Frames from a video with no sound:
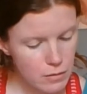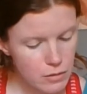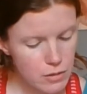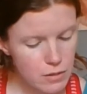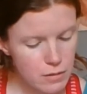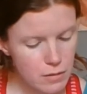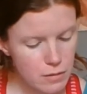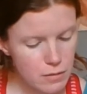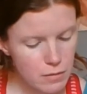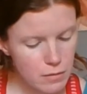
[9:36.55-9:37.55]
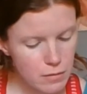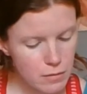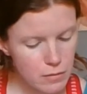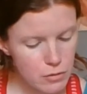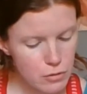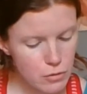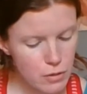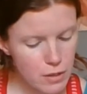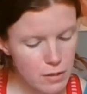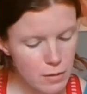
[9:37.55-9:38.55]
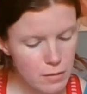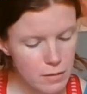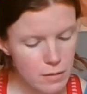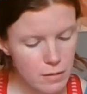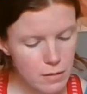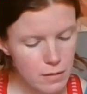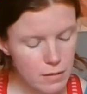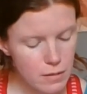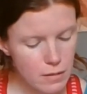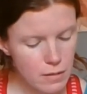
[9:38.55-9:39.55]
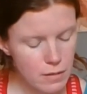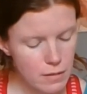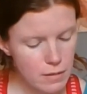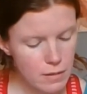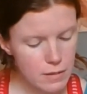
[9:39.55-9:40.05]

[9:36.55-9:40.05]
just show you the